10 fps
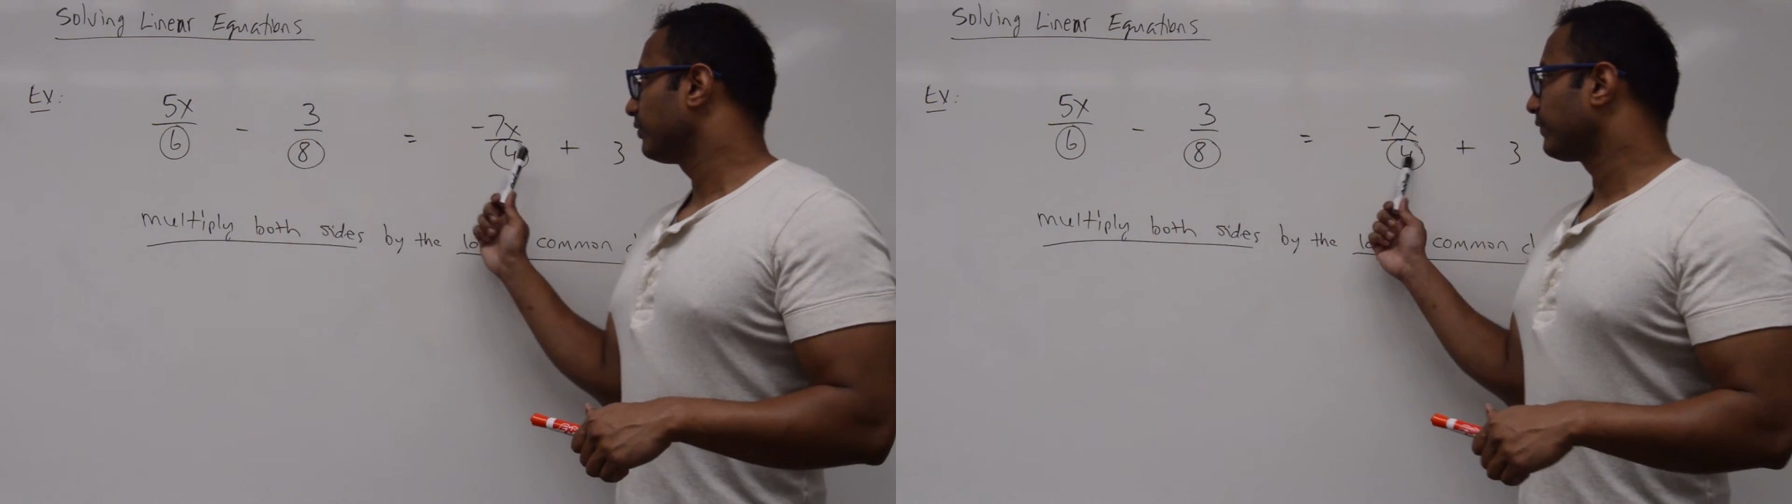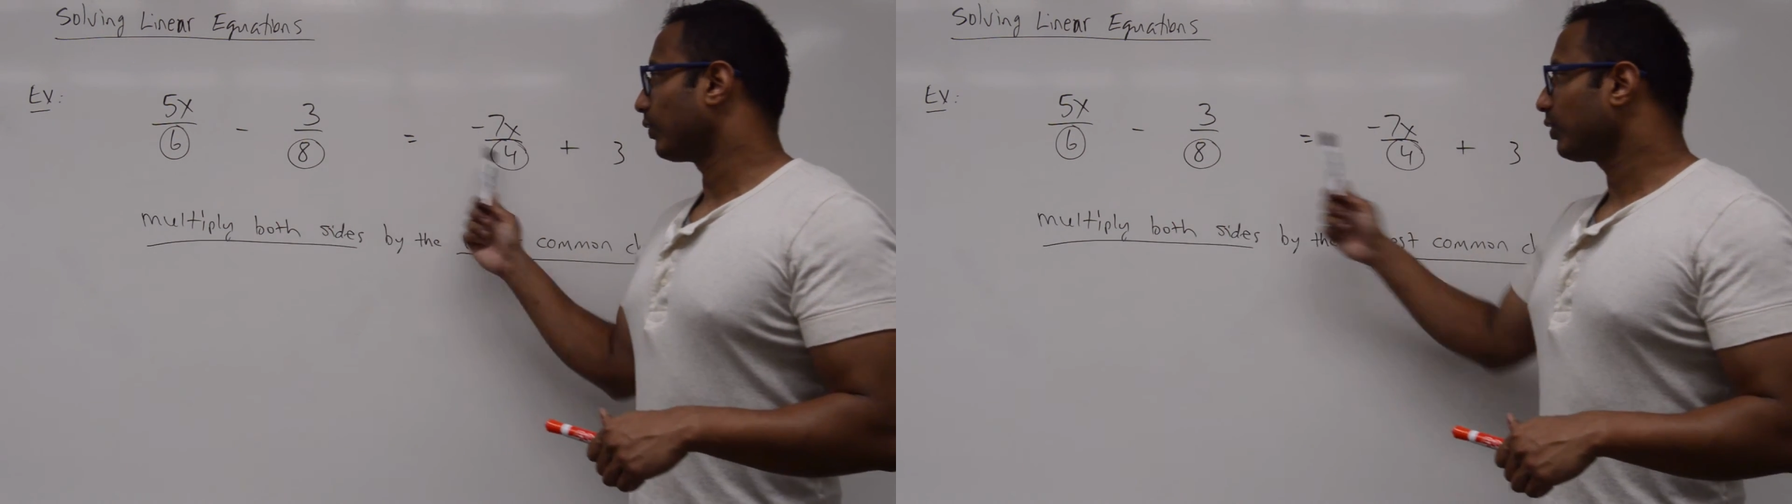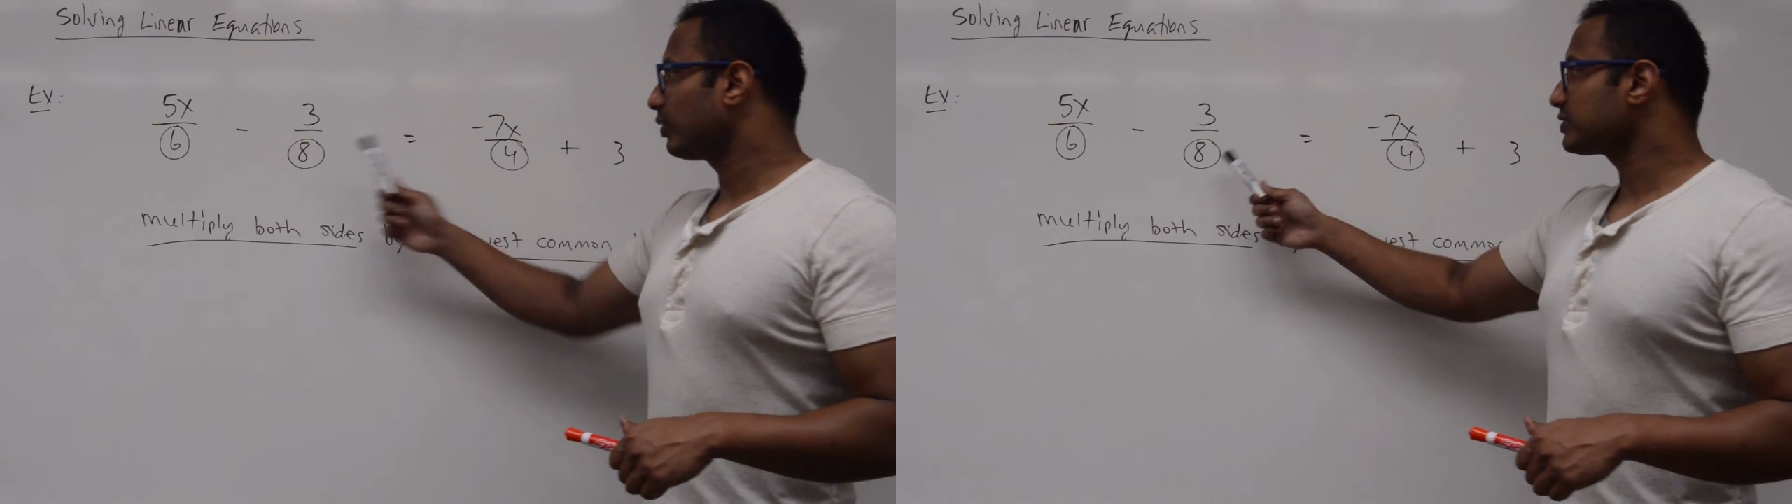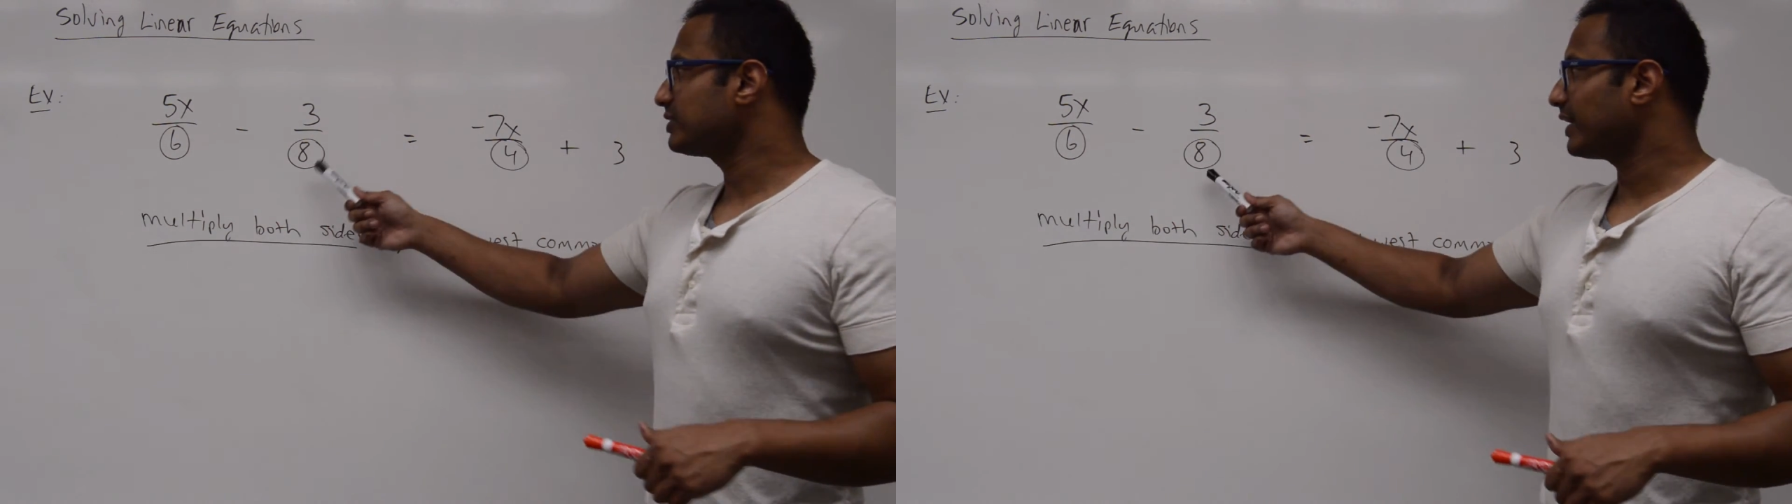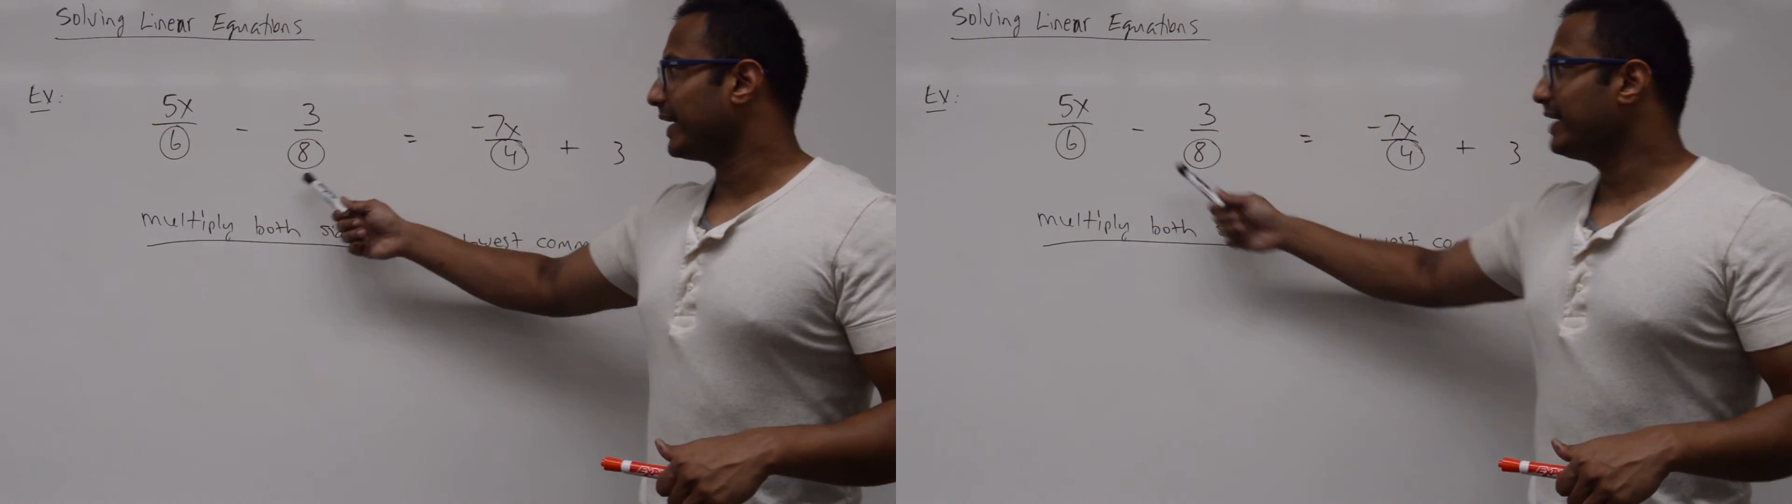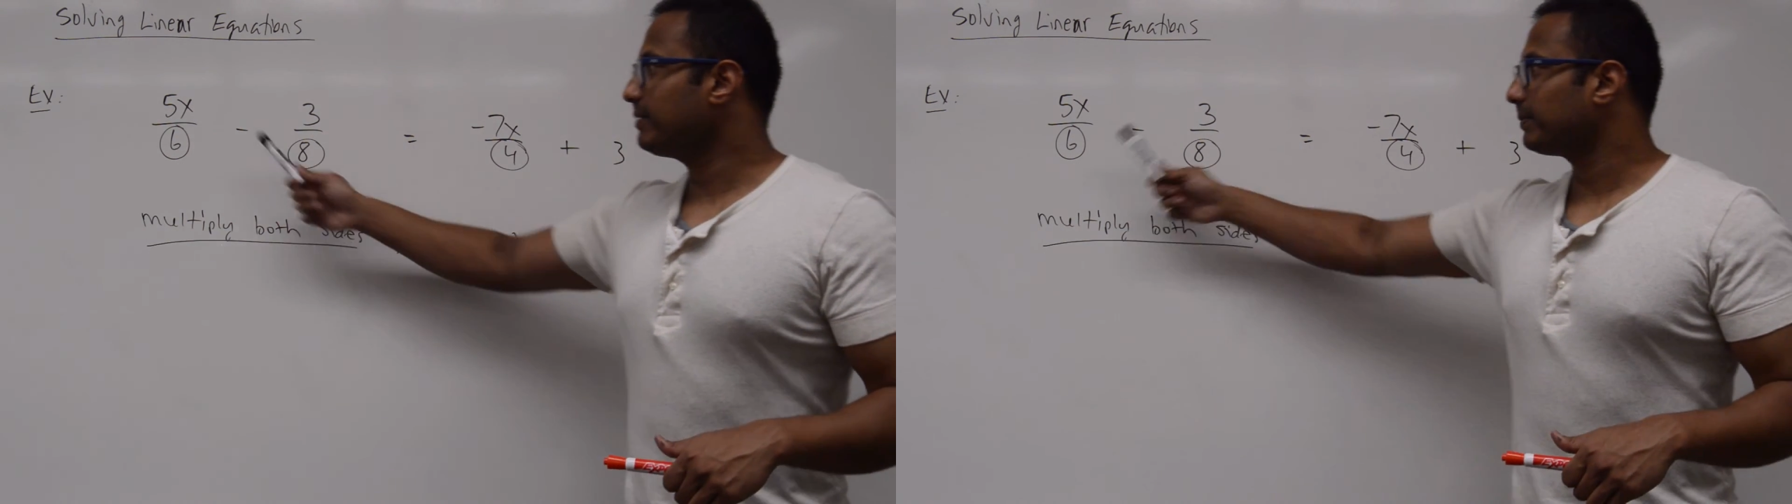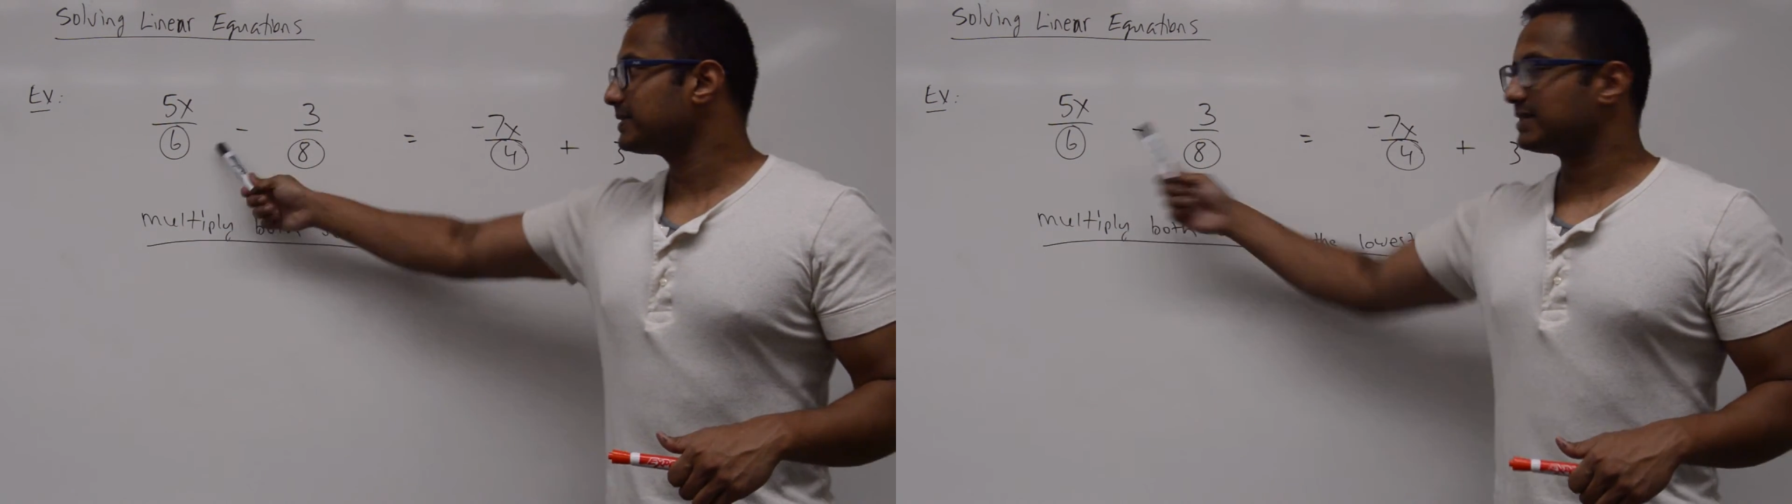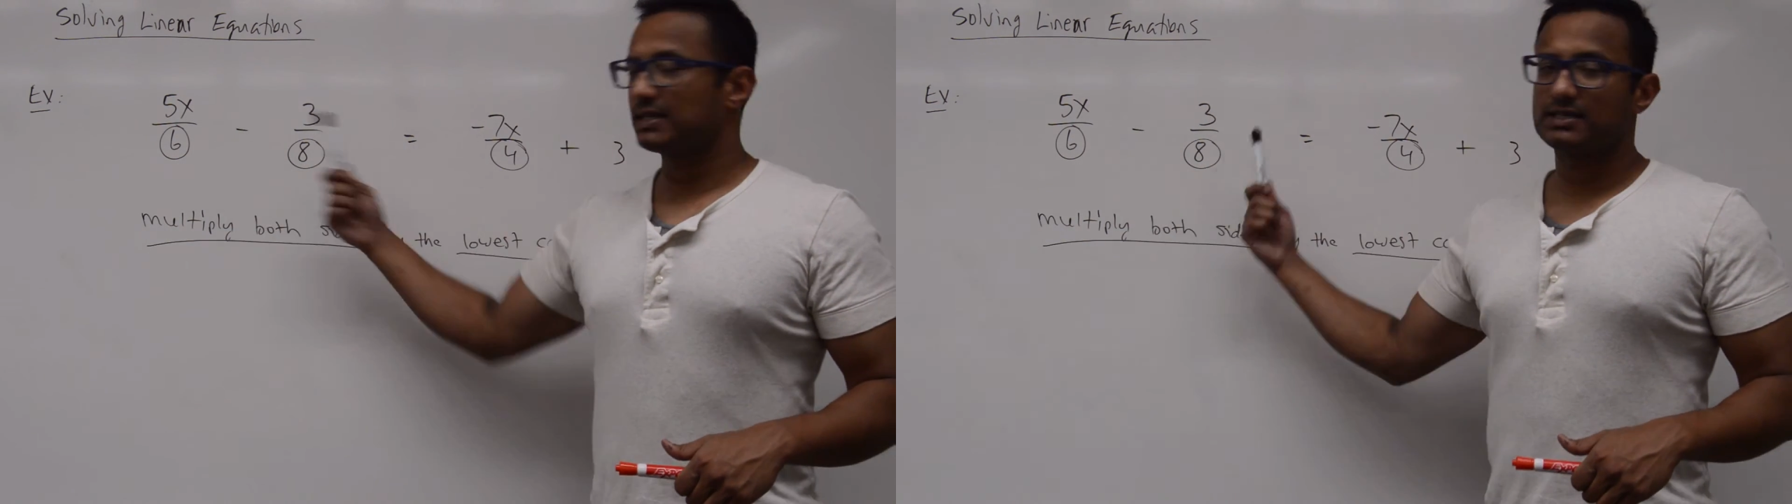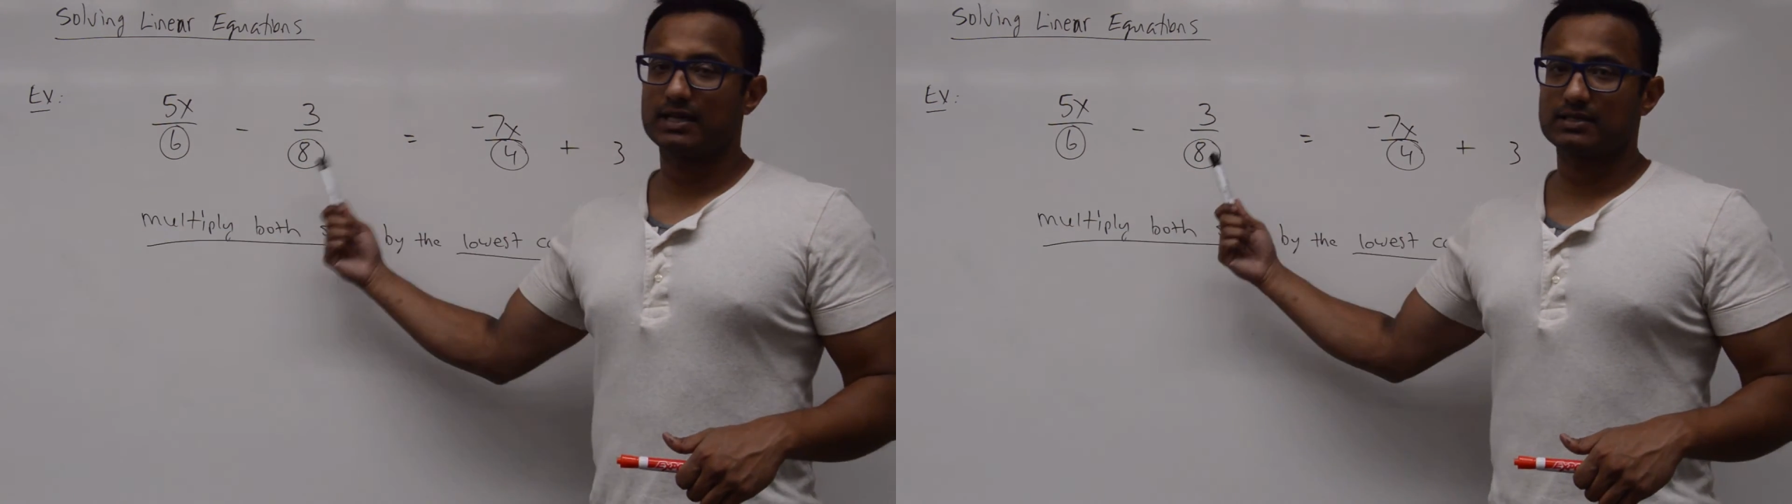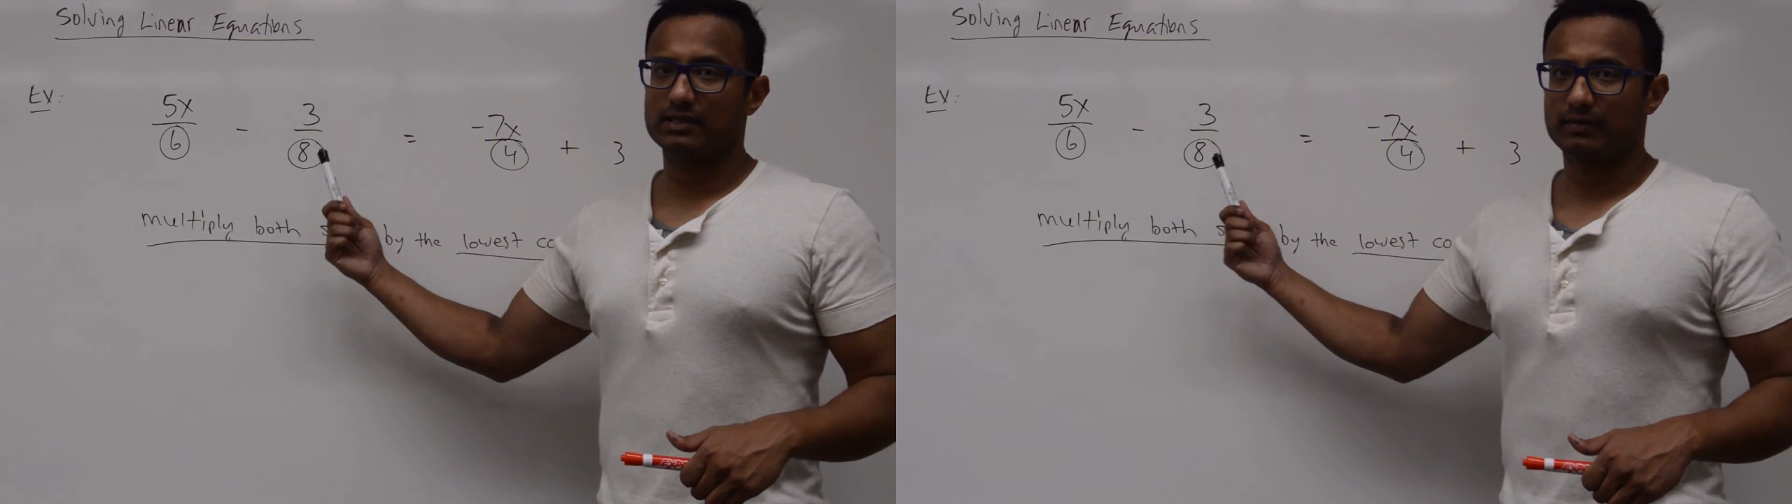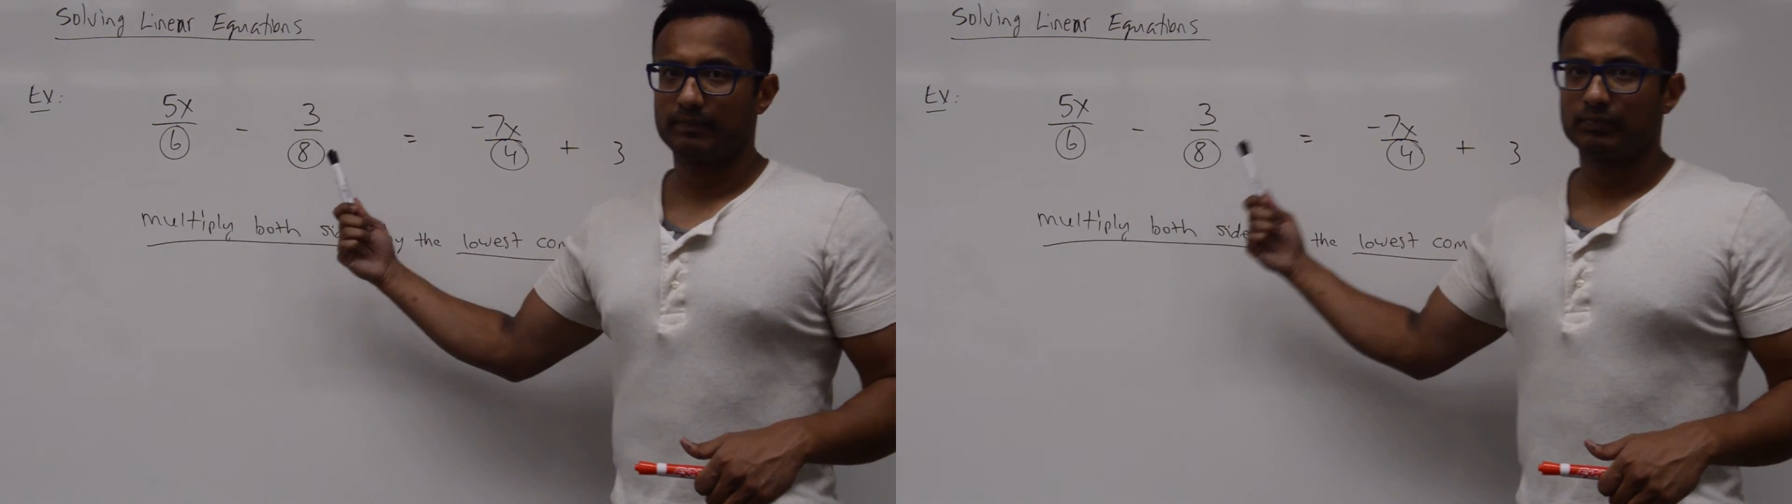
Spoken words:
4 goes into 8, but 6 doesn't.